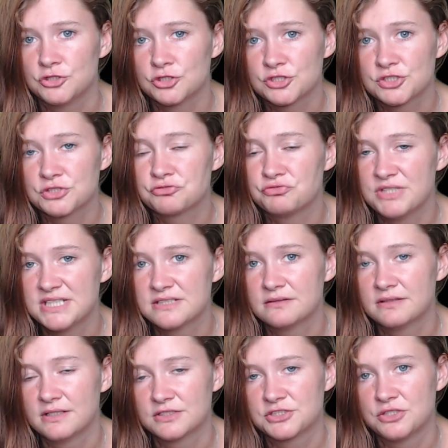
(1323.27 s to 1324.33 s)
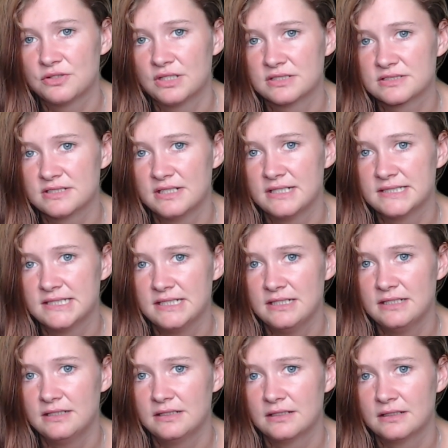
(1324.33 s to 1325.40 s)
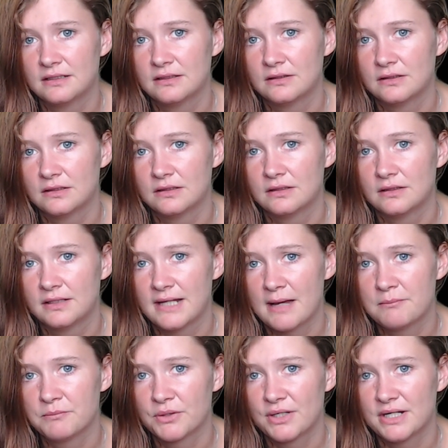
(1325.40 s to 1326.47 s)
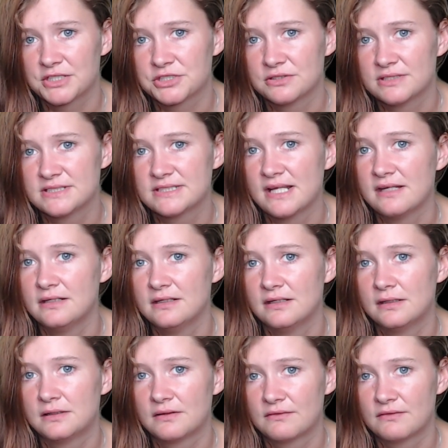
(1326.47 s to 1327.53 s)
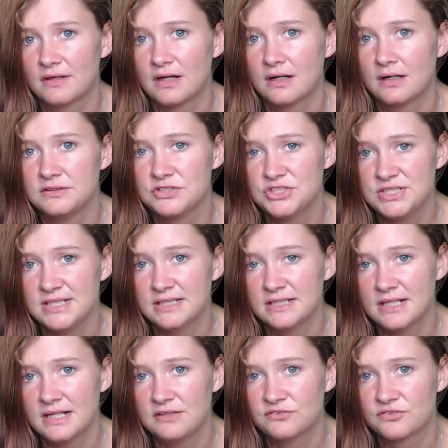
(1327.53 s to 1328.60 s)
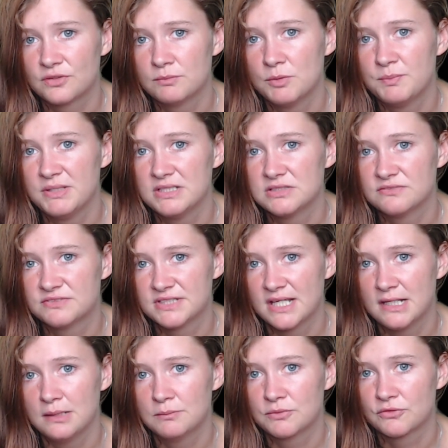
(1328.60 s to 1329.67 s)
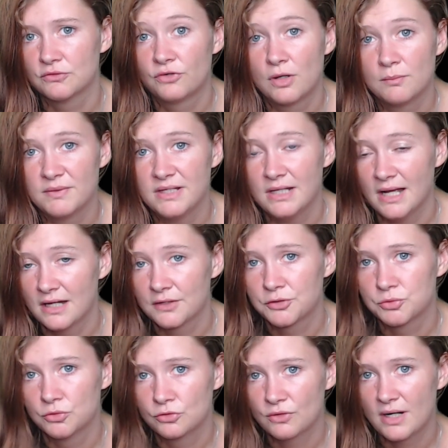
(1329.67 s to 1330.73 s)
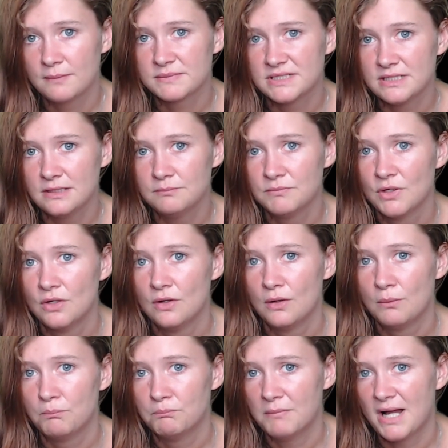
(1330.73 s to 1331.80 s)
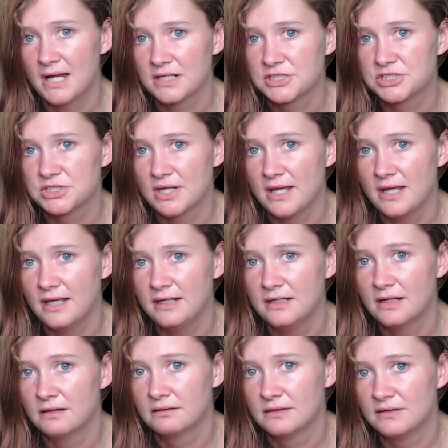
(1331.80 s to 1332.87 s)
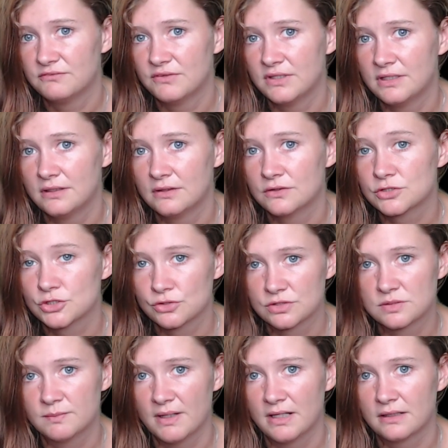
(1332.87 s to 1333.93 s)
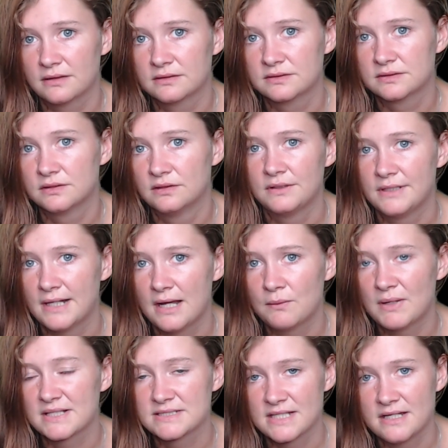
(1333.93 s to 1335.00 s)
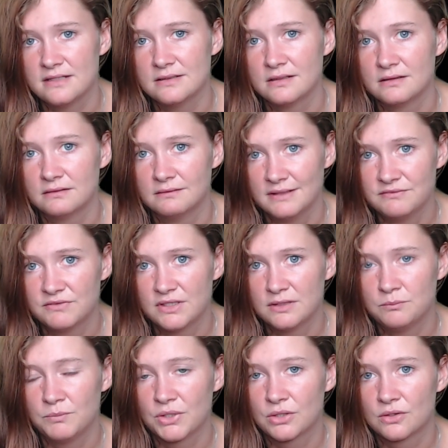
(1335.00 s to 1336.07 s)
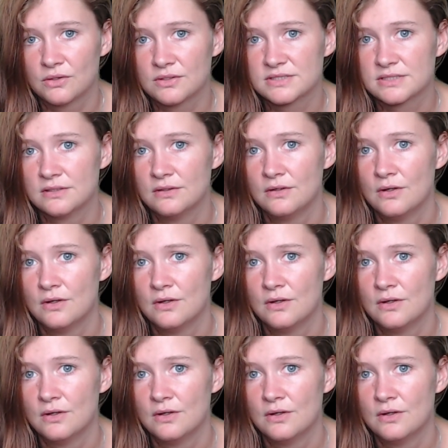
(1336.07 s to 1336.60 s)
Just as recently as 2018, Gamba actually stated that DNA from a piece of tape from the actual crime scene matched a living suspect. Now, I say living because